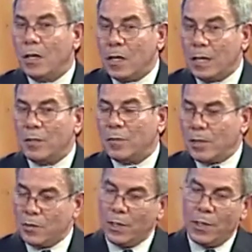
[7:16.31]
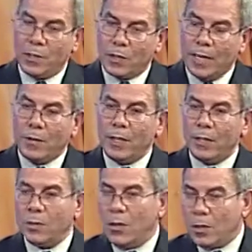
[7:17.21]
collectively, cities,
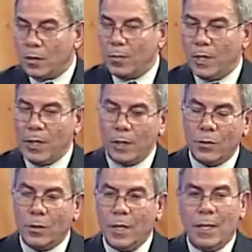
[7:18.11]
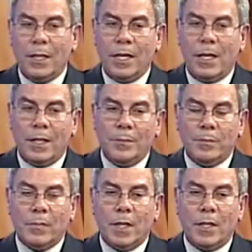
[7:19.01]
counties, all of the other uh,
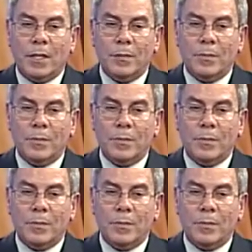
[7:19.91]
uh,